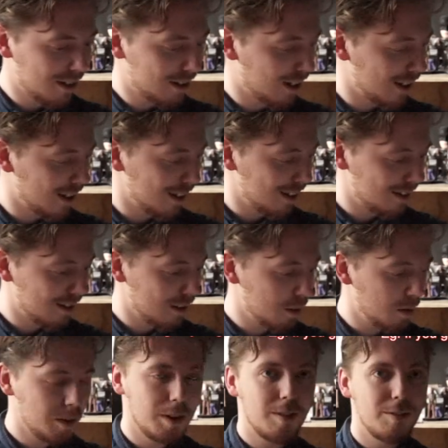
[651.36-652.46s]
Kinda
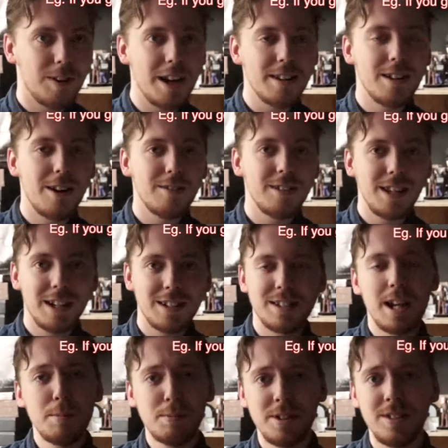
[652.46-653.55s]
write down the
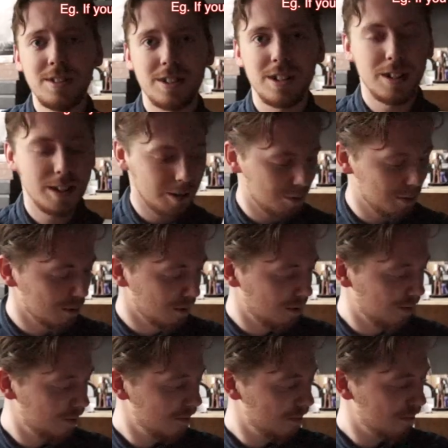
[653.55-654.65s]
exceptions on that rule.
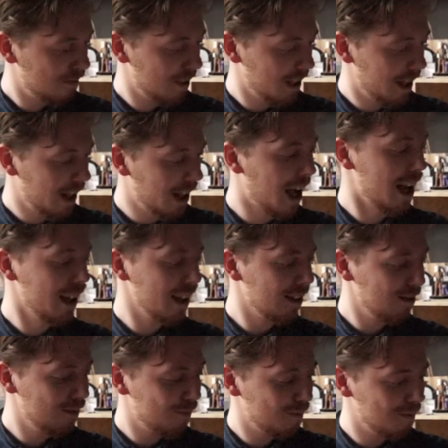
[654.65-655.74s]
Like,
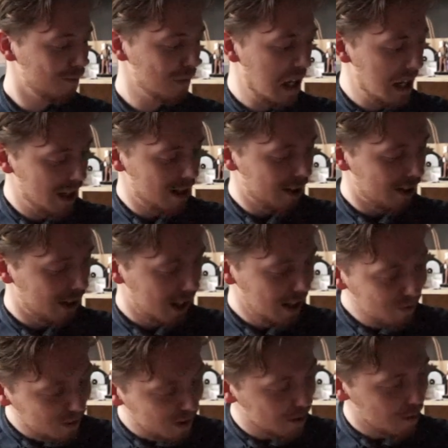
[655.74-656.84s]

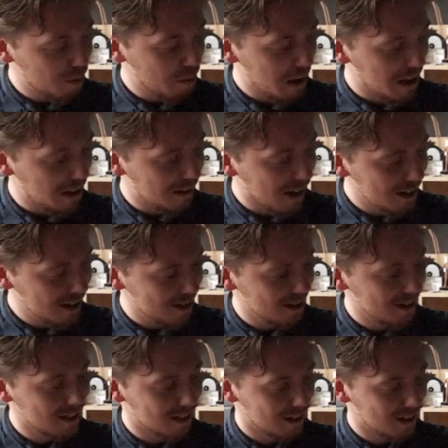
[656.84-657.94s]
if you don't pay
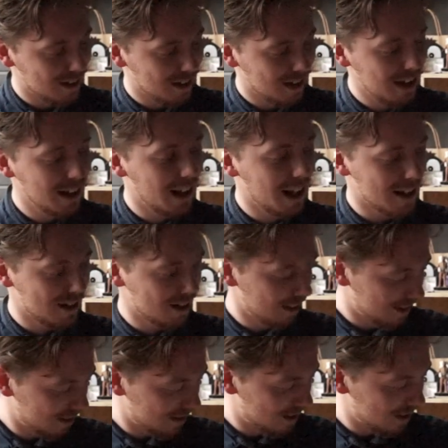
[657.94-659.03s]
attention in
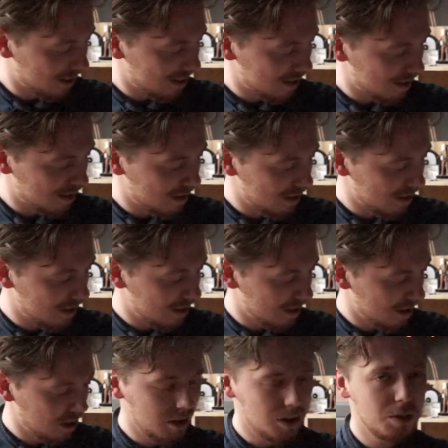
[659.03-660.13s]
lessons,
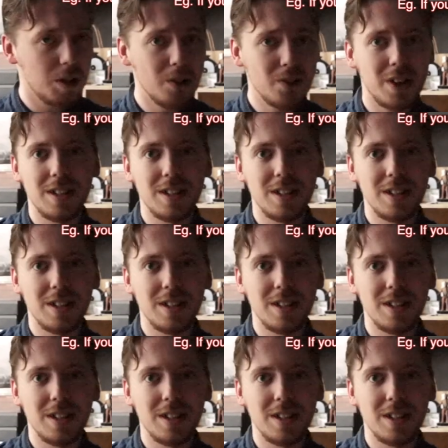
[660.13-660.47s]
you don't